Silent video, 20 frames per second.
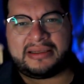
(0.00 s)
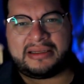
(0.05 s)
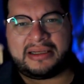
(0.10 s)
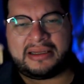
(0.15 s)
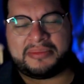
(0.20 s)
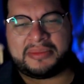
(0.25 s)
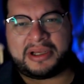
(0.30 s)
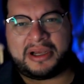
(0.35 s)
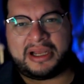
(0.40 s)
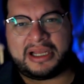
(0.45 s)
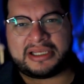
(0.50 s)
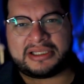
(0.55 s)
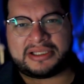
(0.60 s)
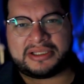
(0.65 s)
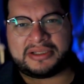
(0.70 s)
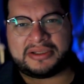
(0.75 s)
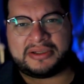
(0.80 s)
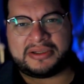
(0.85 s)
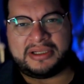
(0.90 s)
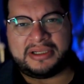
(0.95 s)
I'm going
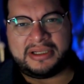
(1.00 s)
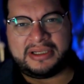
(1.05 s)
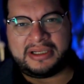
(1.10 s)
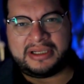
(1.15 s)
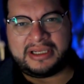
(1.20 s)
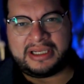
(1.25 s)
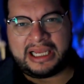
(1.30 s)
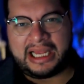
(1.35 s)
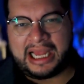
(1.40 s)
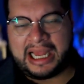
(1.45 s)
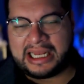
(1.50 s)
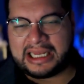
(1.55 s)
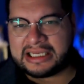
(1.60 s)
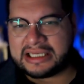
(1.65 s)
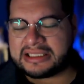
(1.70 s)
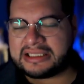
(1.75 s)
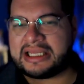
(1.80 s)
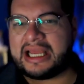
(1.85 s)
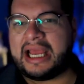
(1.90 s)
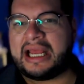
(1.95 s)
to
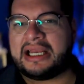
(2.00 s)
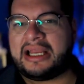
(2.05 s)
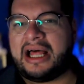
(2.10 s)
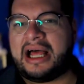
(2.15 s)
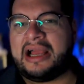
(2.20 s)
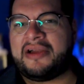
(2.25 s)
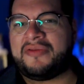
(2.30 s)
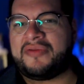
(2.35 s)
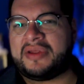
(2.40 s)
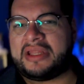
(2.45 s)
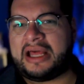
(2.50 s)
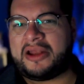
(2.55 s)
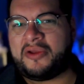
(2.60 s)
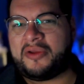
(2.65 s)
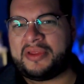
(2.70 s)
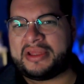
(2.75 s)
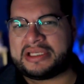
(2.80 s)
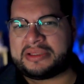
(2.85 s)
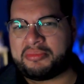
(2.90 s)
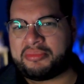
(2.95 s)
understand life without
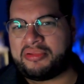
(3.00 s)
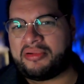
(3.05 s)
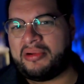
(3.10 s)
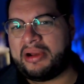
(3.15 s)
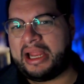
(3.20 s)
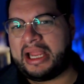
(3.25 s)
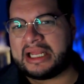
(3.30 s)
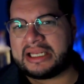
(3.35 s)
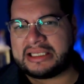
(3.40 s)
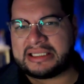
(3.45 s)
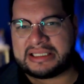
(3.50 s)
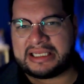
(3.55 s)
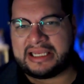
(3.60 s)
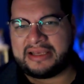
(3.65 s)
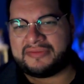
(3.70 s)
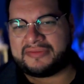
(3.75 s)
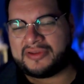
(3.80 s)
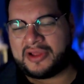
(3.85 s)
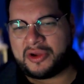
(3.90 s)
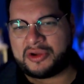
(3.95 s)
all these
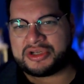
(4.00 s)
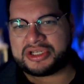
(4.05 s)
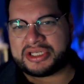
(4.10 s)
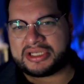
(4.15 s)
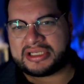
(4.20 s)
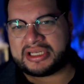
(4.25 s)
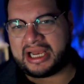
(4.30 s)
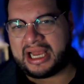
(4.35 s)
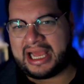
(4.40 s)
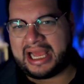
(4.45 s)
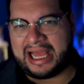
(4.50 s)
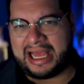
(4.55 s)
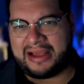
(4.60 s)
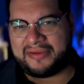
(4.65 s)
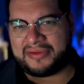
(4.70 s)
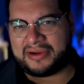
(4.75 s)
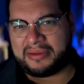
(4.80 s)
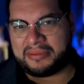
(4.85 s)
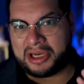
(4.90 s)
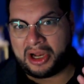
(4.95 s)
preconceived notions that I
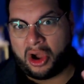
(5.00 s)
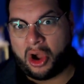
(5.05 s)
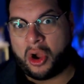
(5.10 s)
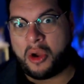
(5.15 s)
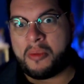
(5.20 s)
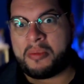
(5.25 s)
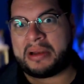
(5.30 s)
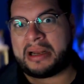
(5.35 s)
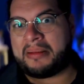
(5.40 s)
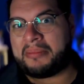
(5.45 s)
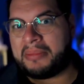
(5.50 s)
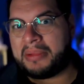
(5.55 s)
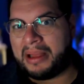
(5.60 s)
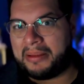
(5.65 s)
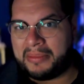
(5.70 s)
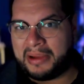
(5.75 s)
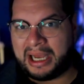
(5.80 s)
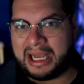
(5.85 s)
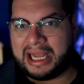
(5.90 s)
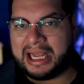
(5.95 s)
have, and I'm going to open up my
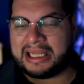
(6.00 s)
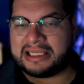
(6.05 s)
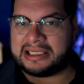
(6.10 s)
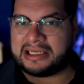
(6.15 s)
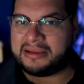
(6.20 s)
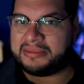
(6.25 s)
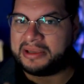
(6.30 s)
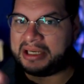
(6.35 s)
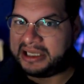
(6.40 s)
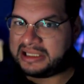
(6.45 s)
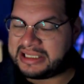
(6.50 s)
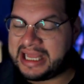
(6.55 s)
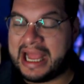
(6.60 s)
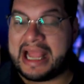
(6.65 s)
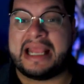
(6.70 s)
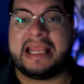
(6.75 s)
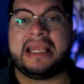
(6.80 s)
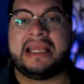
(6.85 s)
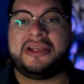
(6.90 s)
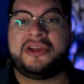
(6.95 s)
mind and I'm going to
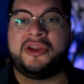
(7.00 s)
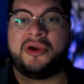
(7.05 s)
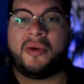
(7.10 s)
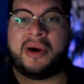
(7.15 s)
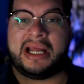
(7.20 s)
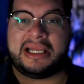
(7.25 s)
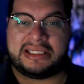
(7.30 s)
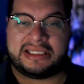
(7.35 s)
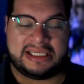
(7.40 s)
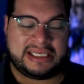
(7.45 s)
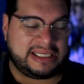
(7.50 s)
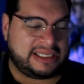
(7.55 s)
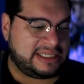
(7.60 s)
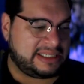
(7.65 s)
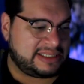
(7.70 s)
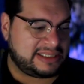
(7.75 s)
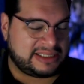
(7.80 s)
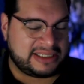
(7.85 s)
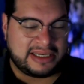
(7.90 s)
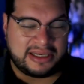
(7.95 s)
take in new
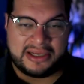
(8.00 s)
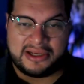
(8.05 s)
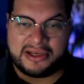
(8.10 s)
ideas.